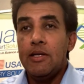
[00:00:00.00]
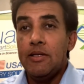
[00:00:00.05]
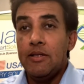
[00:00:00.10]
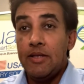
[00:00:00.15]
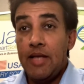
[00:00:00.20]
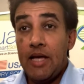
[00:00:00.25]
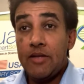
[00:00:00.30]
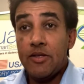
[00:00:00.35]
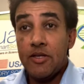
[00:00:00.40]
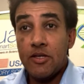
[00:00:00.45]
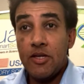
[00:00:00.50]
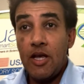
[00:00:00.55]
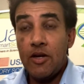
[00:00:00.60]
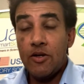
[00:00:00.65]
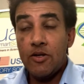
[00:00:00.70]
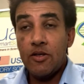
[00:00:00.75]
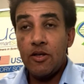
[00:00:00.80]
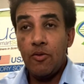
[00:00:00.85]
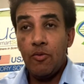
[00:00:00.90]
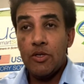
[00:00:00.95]
that's
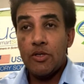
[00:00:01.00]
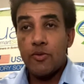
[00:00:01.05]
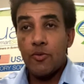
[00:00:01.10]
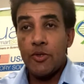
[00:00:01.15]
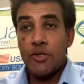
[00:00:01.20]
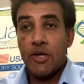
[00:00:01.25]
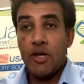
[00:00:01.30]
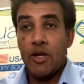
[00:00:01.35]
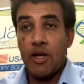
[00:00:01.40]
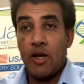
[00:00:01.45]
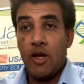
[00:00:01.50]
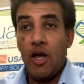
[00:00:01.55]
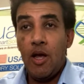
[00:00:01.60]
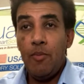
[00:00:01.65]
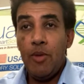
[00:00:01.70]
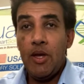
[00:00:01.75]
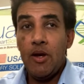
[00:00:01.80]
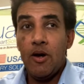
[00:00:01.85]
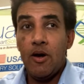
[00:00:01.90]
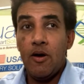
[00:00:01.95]
essentially what's going to come
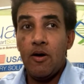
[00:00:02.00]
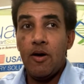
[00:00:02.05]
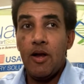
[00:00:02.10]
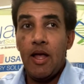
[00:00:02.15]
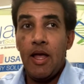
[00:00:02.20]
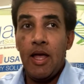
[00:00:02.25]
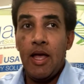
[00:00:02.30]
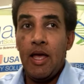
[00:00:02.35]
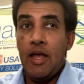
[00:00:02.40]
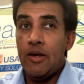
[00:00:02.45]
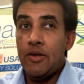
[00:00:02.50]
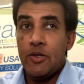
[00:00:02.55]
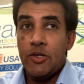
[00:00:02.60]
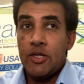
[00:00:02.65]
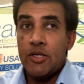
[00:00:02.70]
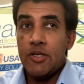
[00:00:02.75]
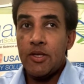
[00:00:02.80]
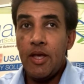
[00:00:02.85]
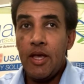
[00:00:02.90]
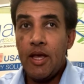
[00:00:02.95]
here. And
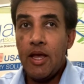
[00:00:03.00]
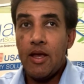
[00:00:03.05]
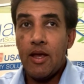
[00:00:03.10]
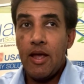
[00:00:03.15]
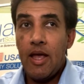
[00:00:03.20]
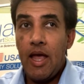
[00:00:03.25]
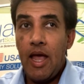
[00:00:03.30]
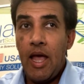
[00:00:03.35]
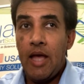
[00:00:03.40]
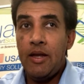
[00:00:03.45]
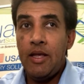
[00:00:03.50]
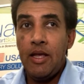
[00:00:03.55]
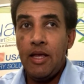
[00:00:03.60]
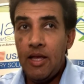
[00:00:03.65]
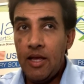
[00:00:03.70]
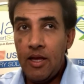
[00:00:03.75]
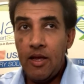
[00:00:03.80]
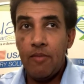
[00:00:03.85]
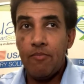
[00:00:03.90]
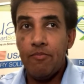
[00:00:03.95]
just like
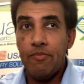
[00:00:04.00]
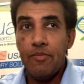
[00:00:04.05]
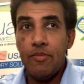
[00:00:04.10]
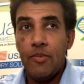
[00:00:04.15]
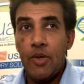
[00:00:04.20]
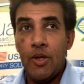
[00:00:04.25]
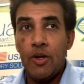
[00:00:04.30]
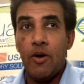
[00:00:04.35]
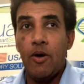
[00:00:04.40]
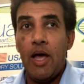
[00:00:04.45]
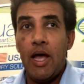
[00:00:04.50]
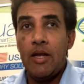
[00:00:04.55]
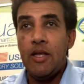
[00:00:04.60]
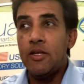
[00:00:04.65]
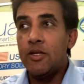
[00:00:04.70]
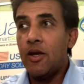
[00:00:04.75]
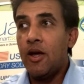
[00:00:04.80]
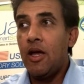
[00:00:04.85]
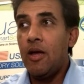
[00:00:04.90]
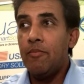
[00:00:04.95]

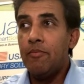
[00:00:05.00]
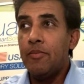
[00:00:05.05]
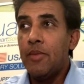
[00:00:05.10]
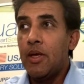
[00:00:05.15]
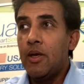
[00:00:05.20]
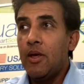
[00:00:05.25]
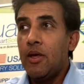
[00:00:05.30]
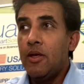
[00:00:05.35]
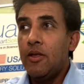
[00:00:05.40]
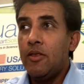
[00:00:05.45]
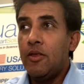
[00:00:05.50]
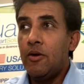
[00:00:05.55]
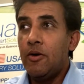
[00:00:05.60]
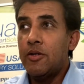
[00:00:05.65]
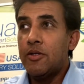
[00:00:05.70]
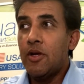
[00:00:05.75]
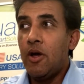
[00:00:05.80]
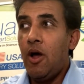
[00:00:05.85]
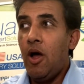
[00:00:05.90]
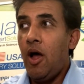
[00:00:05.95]
anytime
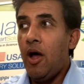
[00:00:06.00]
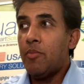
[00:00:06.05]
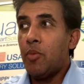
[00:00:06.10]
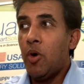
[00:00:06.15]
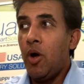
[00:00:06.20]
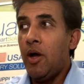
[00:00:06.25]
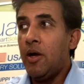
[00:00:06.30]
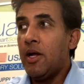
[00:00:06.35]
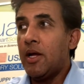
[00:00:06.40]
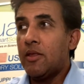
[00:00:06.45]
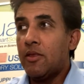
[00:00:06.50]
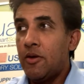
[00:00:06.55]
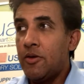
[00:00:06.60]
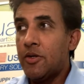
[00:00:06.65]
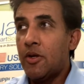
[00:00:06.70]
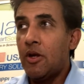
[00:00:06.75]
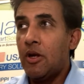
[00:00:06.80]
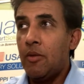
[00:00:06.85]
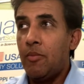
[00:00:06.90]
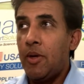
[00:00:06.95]
there's a hot product, there's
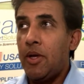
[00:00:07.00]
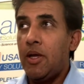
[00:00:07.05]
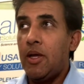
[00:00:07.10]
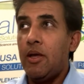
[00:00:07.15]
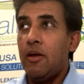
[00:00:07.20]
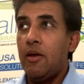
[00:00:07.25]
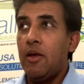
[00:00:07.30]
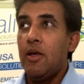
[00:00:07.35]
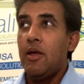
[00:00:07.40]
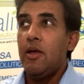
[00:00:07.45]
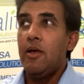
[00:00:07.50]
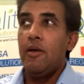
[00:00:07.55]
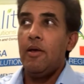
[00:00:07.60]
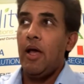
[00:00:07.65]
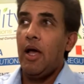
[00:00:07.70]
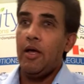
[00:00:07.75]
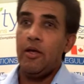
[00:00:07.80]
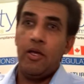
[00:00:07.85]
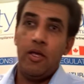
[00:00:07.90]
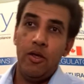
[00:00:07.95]
going to be
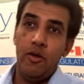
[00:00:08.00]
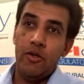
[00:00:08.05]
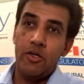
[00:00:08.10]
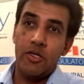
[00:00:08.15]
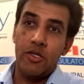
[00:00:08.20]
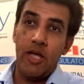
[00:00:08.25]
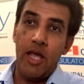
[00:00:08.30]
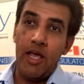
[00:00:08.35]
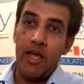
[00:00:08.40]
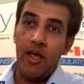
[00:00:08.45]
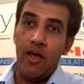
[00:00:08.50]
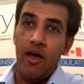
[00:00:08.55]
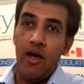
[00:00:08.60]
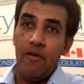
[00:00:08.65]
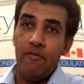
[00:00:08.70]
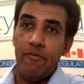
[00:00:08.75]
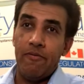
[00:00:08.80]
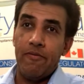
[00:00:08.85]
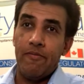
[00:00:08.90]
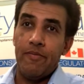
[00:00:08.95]
a huge
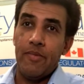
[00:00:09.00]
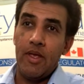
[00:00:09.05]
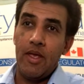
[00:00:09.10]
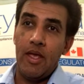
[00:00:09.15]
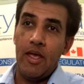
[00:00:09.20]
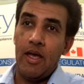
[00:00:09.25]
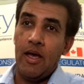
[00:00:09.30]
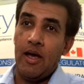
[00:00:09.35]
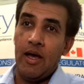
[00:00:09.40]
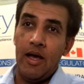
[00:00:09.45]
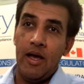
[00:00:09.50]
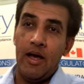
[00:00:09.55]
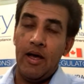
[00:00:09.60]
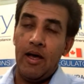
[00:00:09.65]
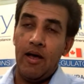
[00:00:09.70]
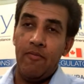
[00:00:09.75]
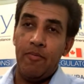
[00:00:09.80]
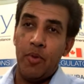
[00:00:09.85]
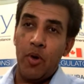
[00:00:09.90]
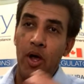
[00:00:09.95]
takeoff
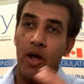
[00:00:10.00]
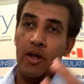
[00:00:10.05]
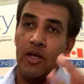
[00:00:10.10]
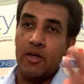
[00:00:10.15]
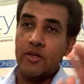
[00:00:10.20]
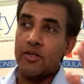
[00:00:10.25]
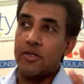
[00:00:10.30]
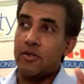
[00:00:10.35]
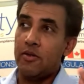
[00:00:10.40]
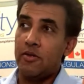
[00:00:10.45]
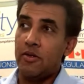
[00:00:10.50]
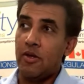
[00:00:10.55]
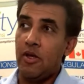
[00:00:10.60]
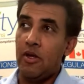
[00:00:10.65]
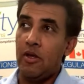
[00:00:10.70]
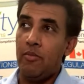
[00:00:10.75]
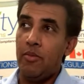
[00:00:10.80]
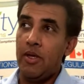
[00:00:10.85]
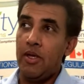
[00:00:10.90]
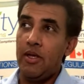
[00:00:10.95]
of products. There's going
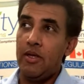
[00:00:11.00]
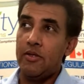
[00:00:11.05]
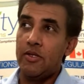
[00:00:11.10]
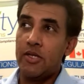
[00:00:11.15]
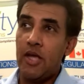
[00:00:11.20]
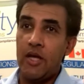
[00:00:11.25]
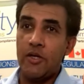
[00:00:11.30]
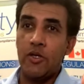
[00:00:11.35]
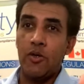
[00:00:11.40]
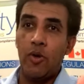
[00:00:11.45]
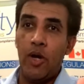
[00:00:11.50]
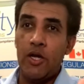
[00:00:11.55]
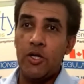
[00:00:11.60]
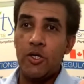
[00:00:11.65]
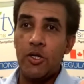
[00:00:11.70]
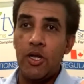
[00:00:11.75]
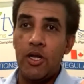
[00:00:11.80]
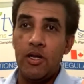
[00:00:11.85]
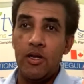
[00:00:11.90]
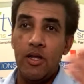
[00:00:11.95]
to be
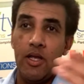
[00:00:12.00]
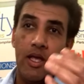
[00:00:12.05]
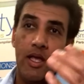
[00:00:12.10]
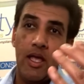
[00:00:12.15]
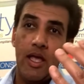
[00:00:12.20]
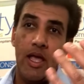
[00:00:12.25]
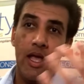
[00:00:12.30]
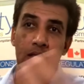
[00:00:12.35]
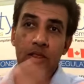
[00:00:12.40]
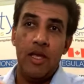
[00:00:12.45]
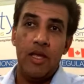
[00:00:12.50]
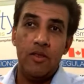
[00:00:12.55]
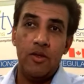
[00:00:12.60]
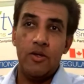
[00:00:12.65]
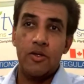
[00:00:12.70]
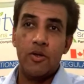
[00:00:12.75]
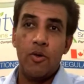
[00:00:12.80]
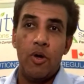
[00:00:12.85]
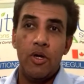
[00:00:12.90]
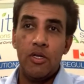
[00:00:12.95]
saturation, and then
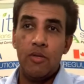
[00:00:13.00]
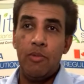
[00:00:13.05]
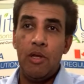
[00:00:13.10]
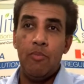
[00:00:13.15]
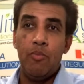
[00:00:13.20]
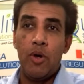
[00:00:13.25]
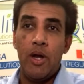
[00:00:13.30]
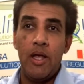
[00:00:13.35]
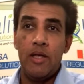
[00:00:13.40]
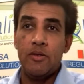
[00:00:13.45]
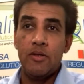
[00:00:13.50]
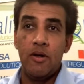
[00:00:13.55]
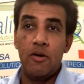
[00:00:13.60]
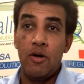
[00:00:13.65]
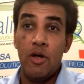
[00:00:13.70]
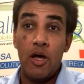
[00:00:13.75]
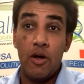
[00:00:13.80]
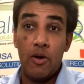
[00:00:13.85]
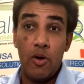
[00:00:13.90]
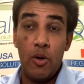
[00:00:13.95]
there's going to be brands that are
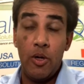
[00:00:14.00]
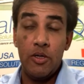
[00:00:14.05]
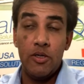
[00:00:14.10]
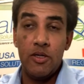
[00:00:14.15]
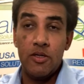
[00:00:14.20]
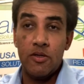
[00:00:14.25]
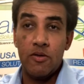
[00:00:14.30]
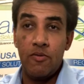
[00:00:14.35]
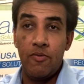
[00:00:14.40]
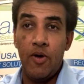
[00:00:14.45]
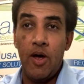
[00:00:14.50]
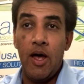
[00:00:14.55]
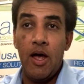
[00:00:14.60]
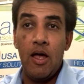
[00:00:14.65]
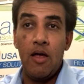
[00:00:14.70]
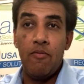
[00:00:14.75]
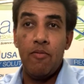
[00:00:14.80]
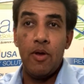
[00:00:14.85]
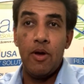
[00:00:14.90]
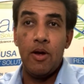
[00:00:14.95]
not going to
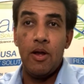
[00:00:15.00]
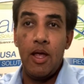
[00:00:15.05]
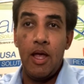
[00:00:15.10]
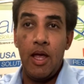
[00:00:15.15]
survive and